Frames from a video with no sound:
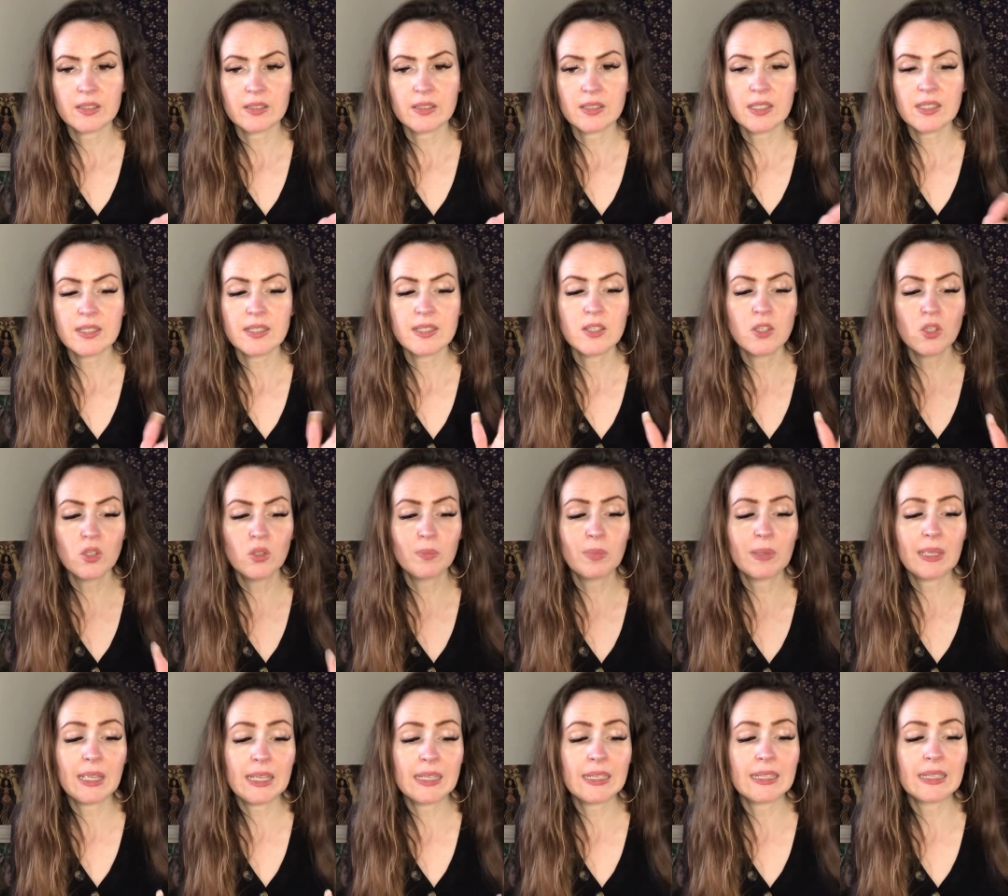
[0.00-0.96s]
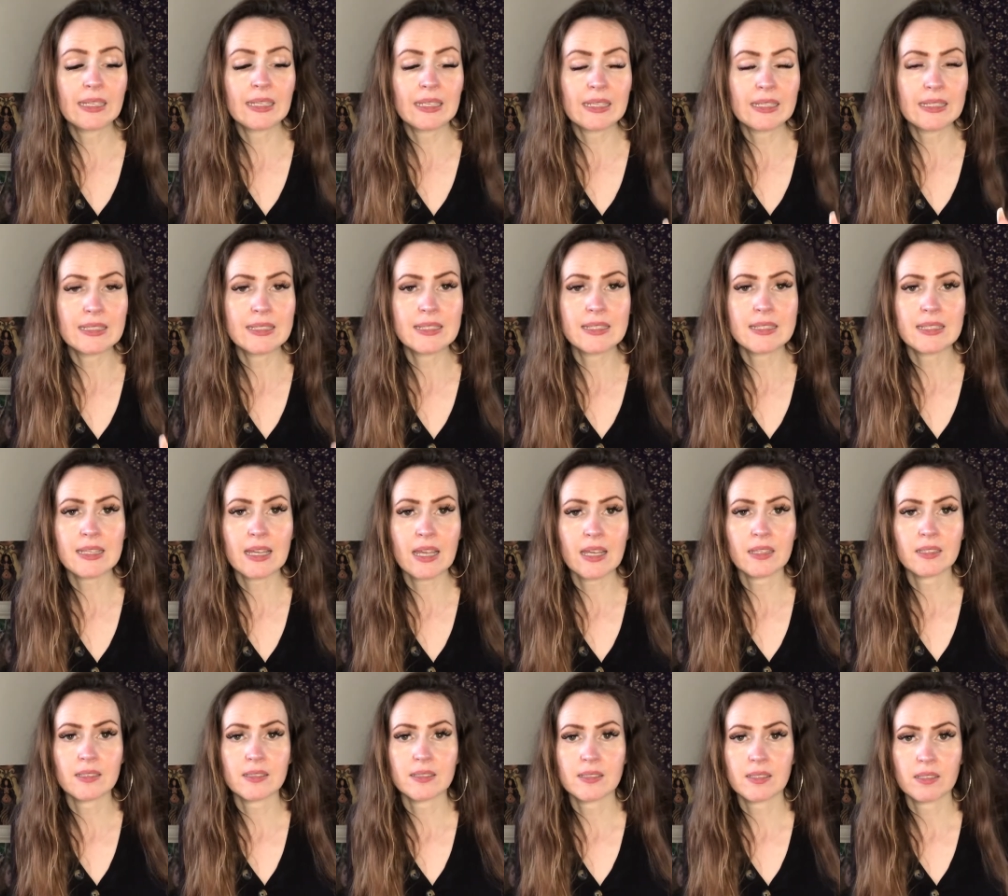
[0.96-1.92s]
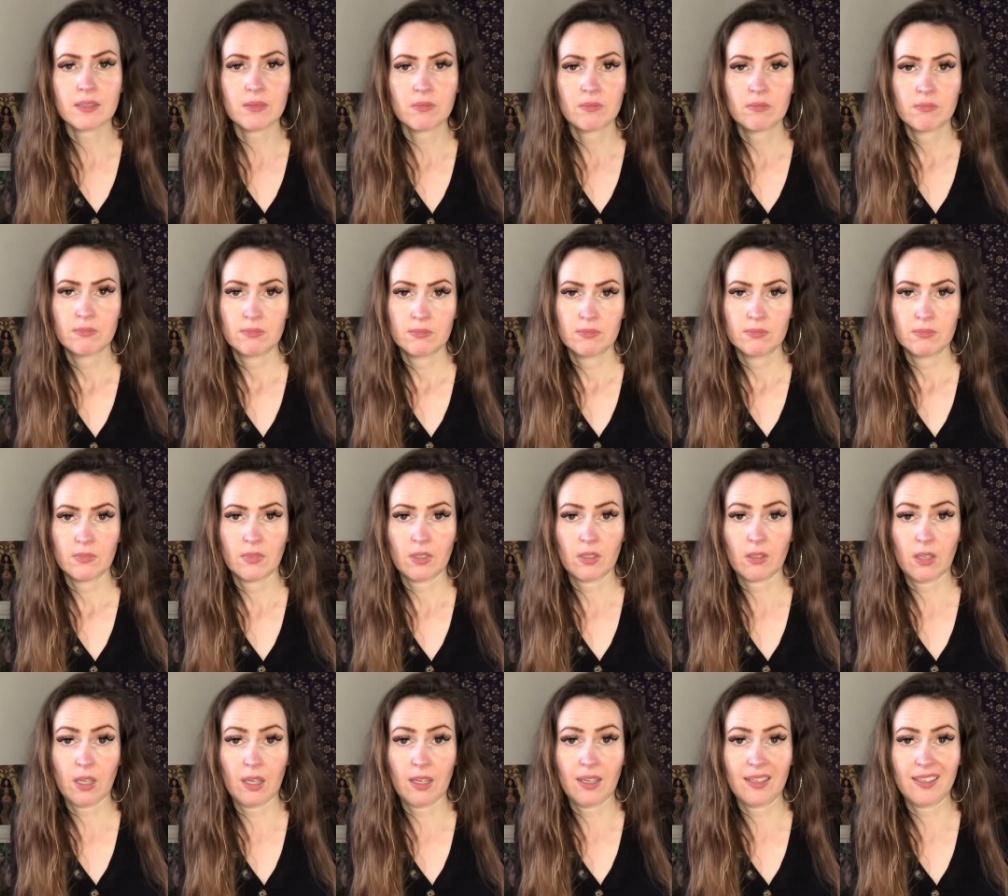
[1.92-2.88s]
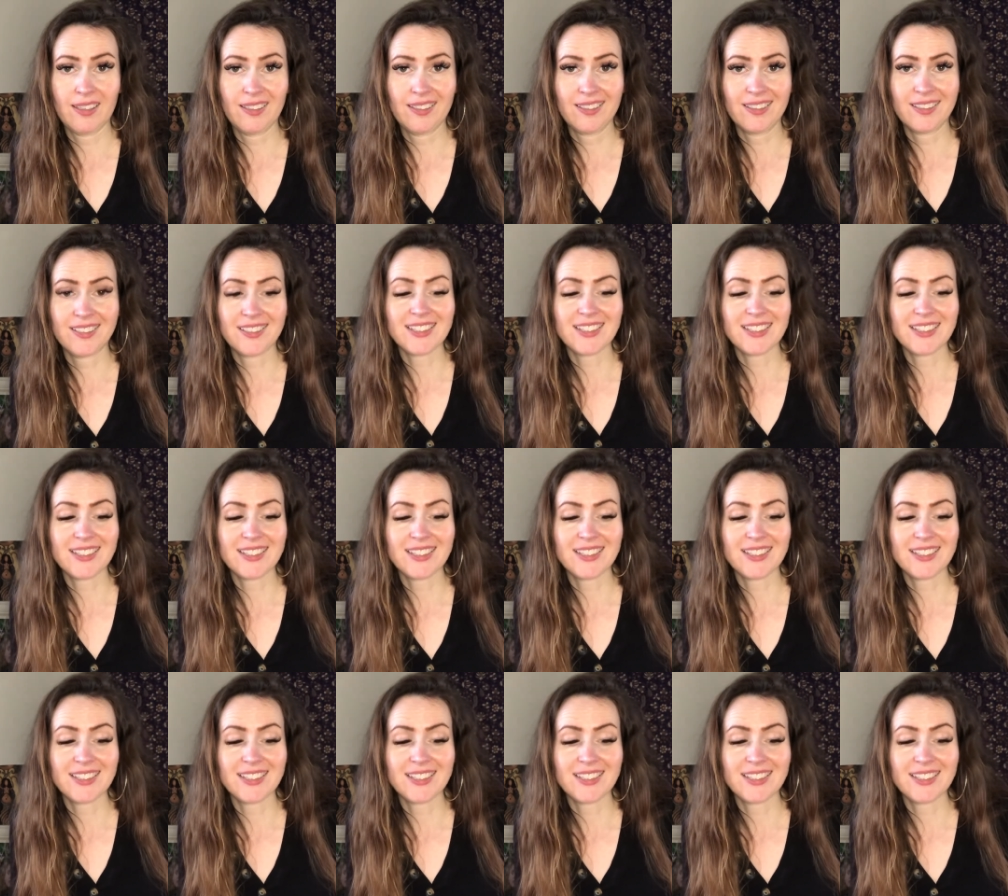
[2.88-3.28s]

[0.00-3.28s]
This new beginning is set, okay, because